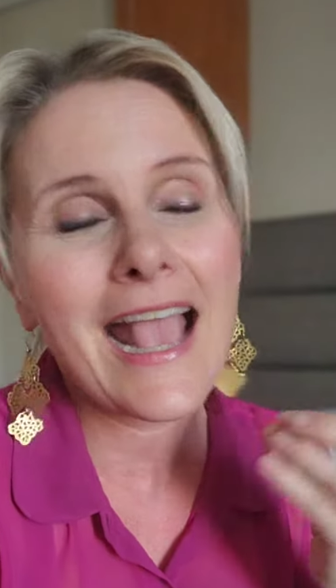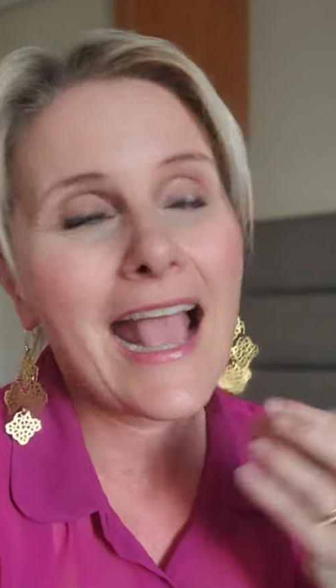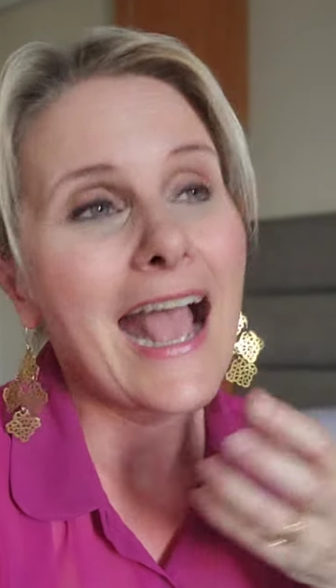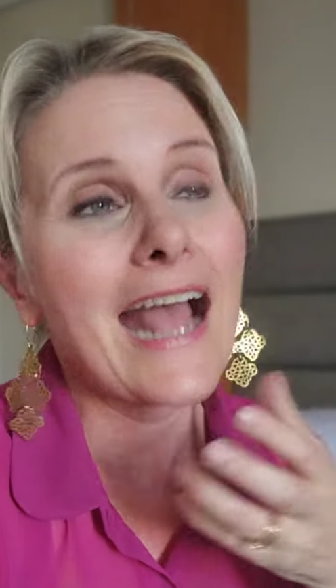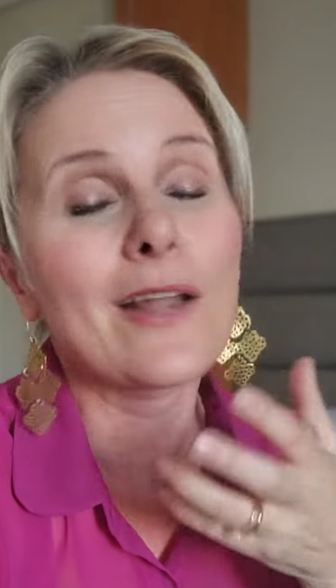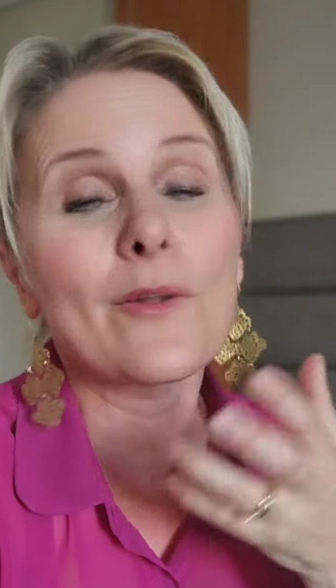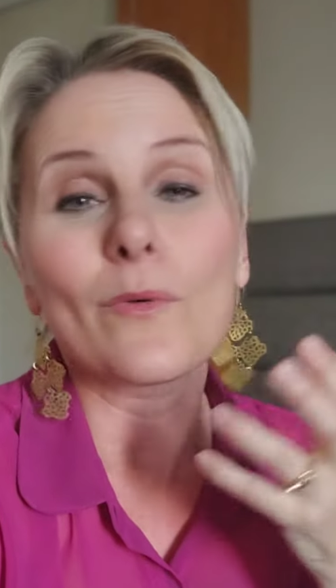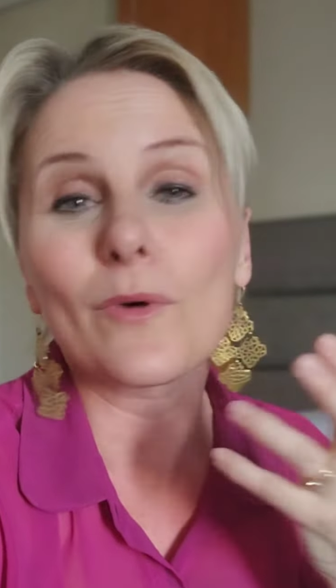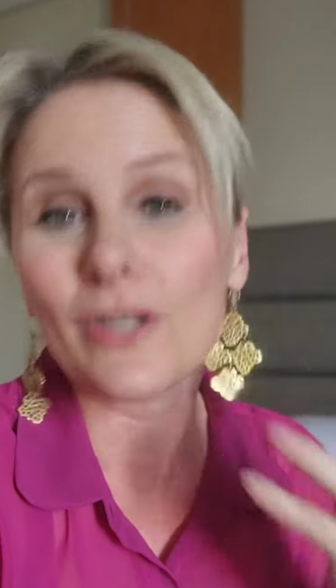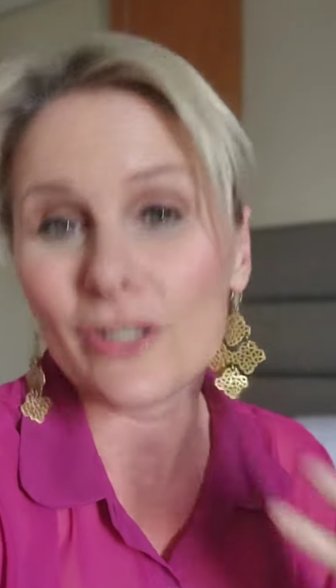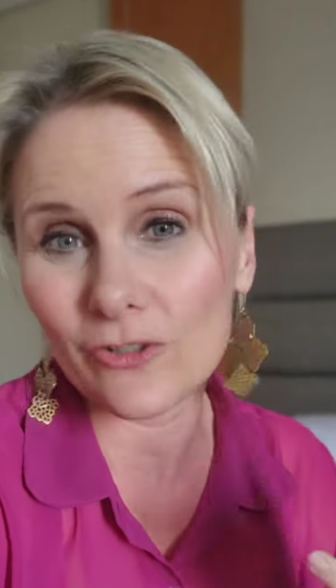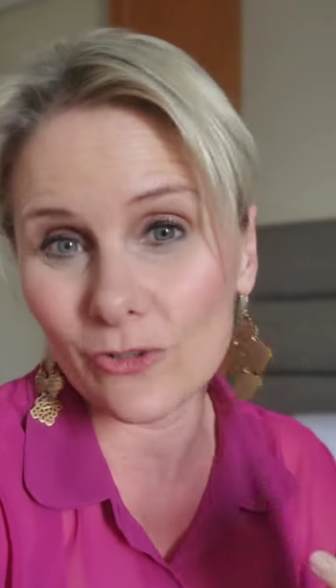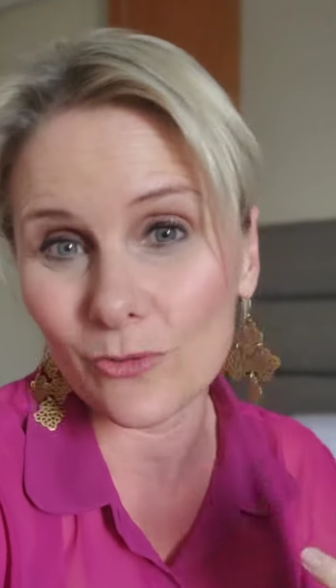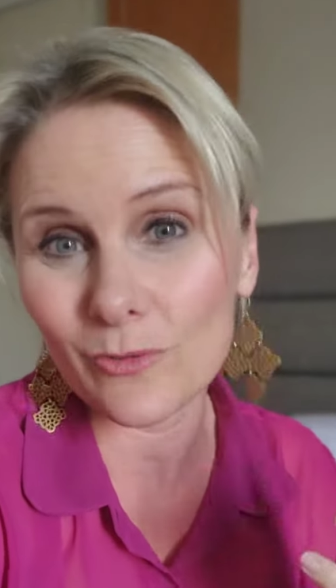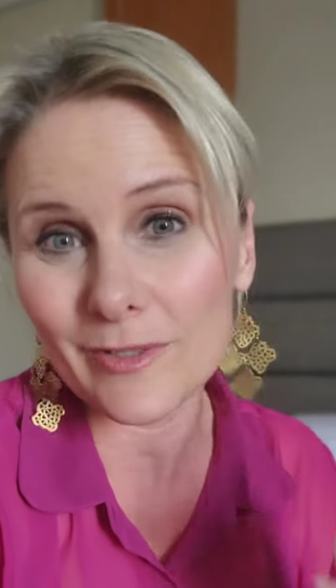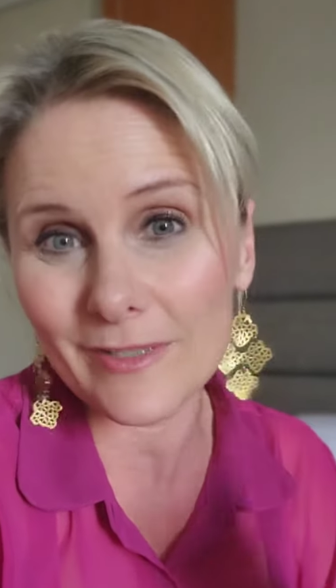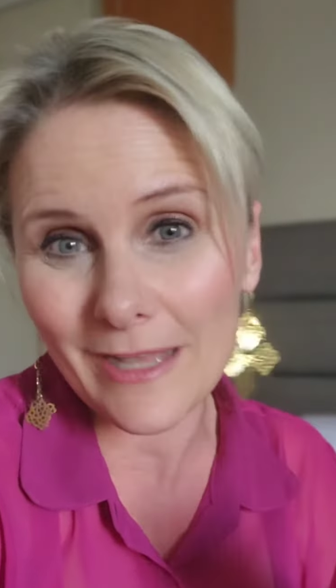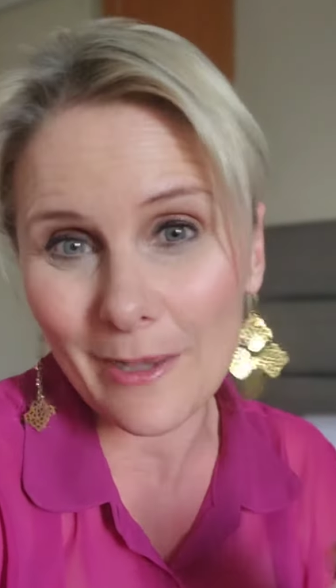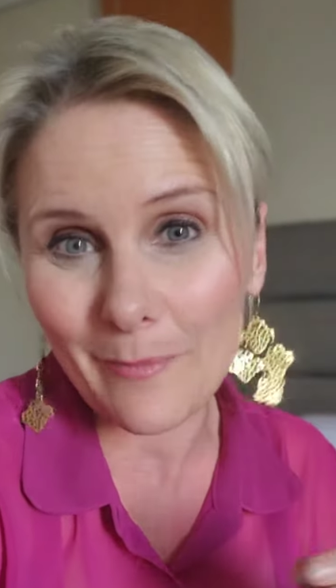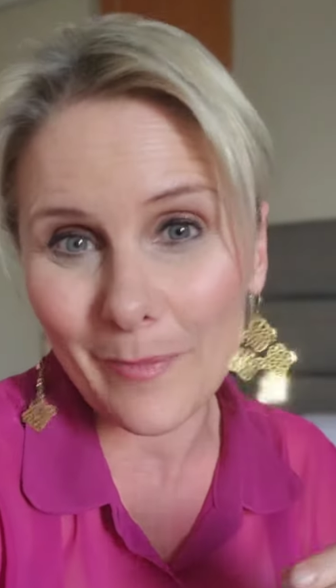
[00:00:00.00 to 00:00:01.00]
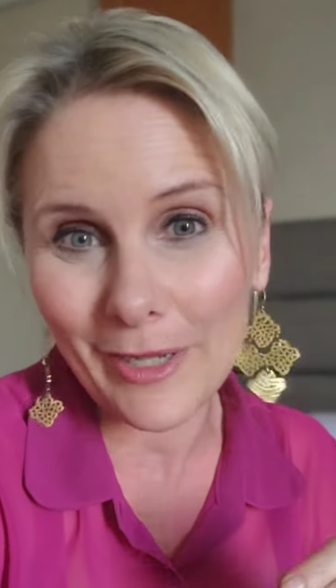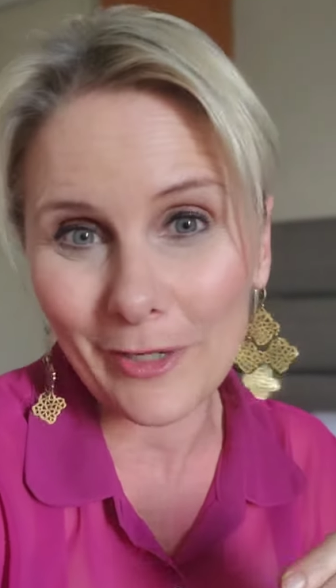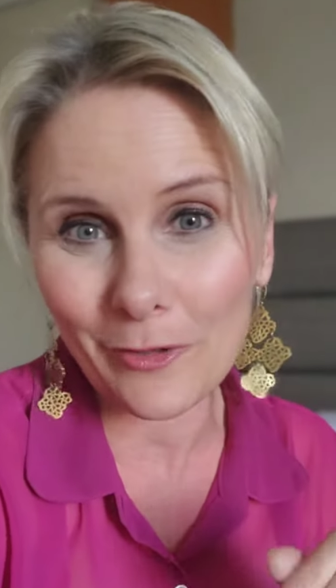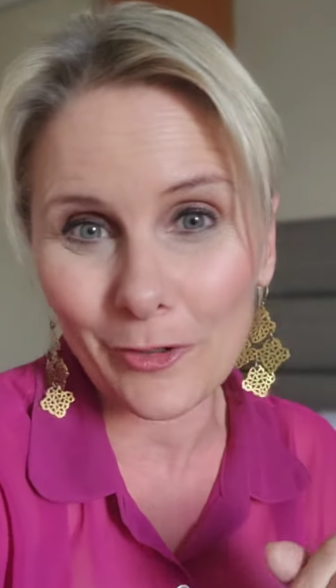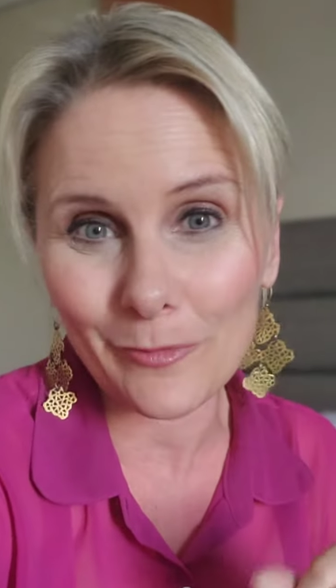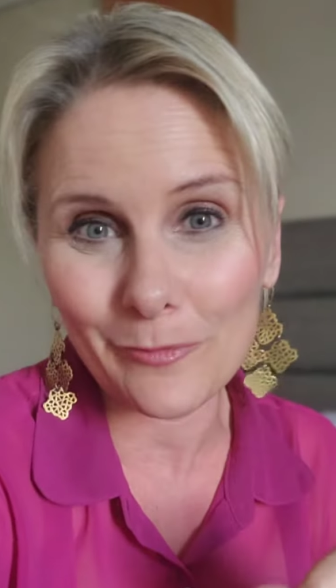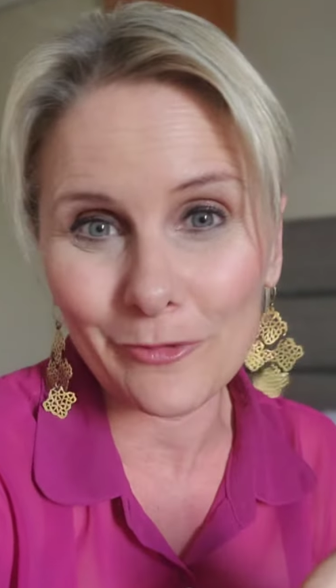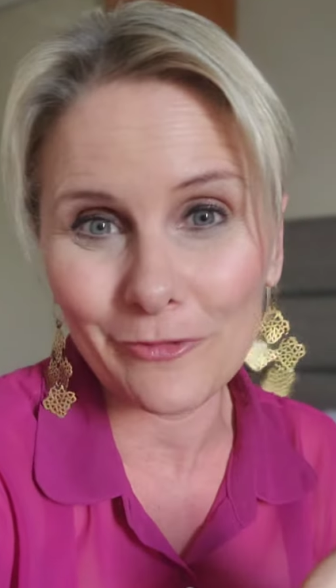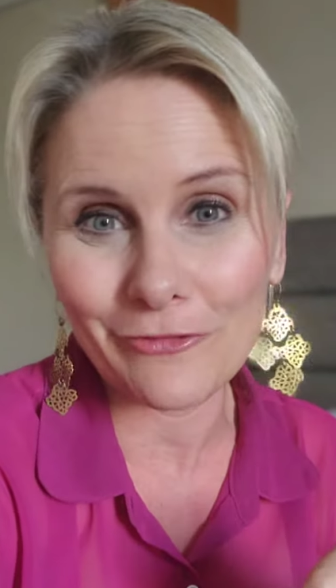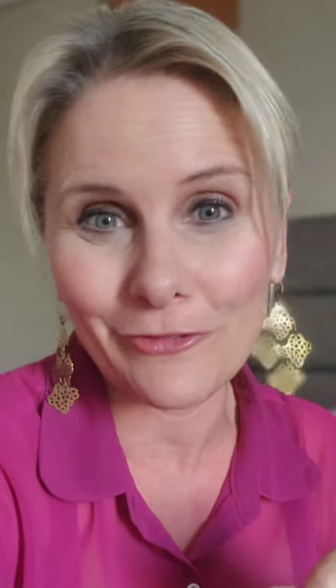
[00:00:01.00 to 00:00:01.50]
and what doors that might
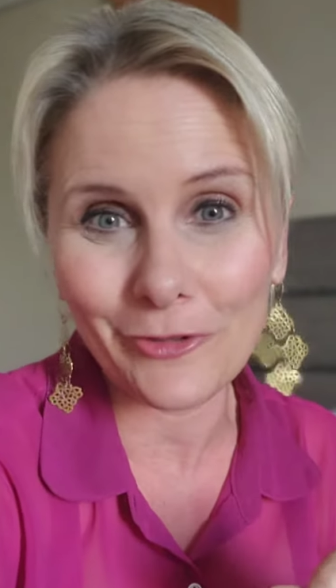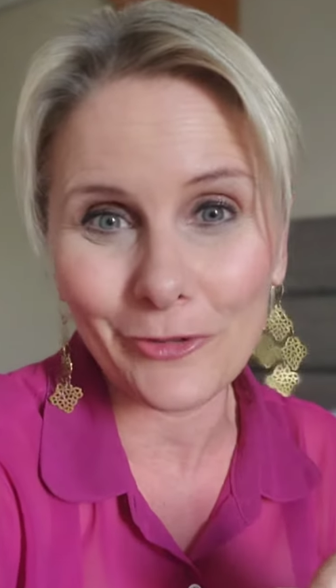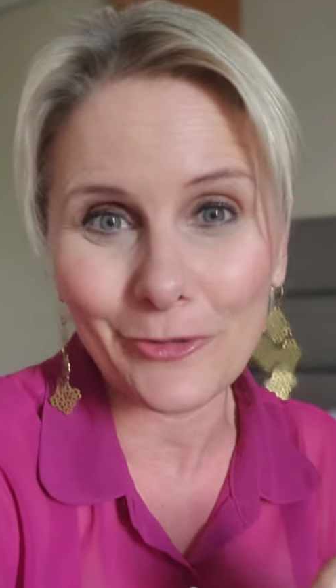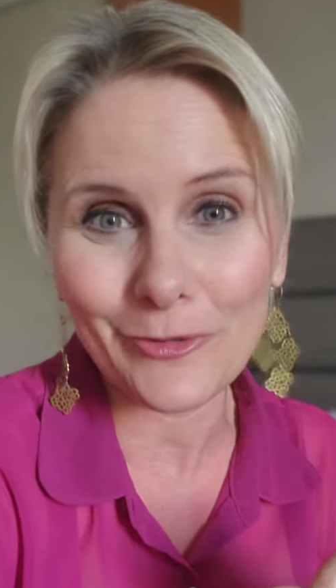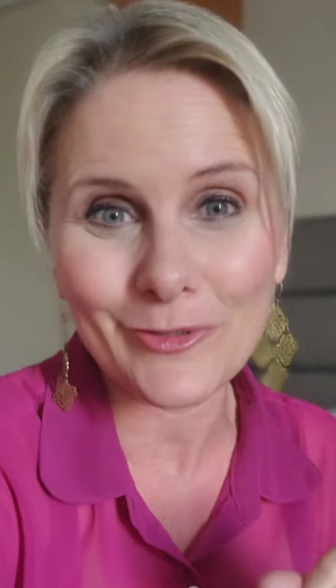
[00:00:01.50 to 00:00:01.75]
open for you.